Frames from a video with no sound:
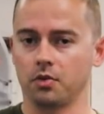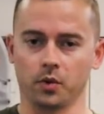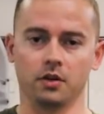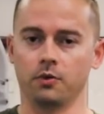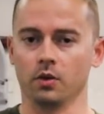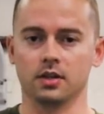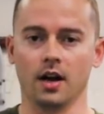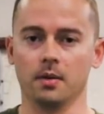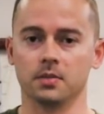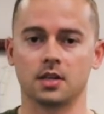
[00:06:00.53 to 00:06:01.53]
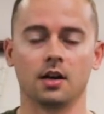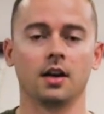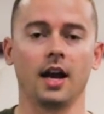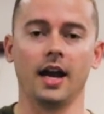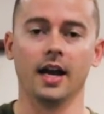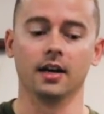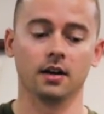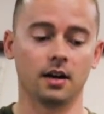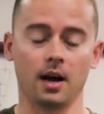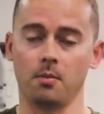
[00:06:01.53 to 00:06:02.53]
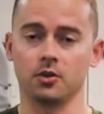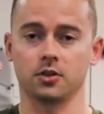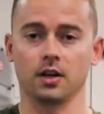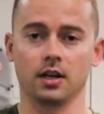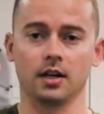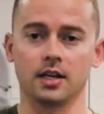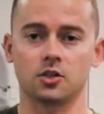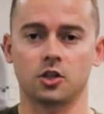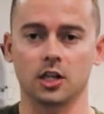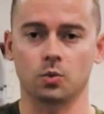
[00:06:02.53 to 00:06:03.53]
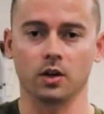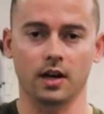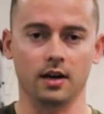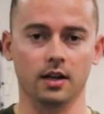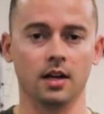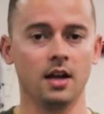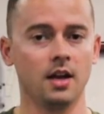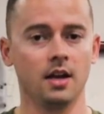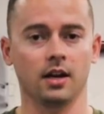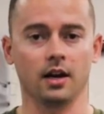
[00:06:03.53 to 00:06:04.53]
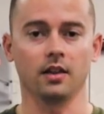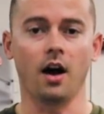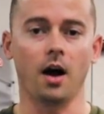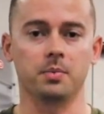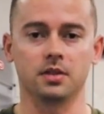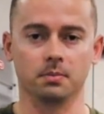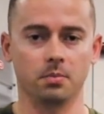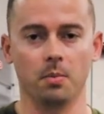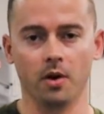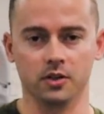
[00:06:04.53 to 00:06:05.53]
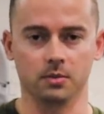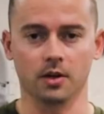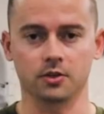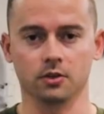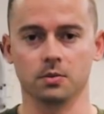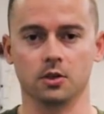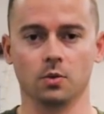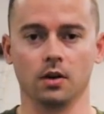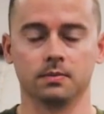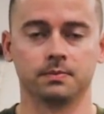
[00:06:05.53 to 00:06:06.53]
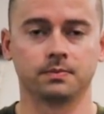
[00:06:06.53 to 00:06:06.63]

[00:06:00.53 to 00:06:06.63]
3 to 4 times. And I'm also getting a nice chest workout in, kind of the opposite opposing muscle groups as well.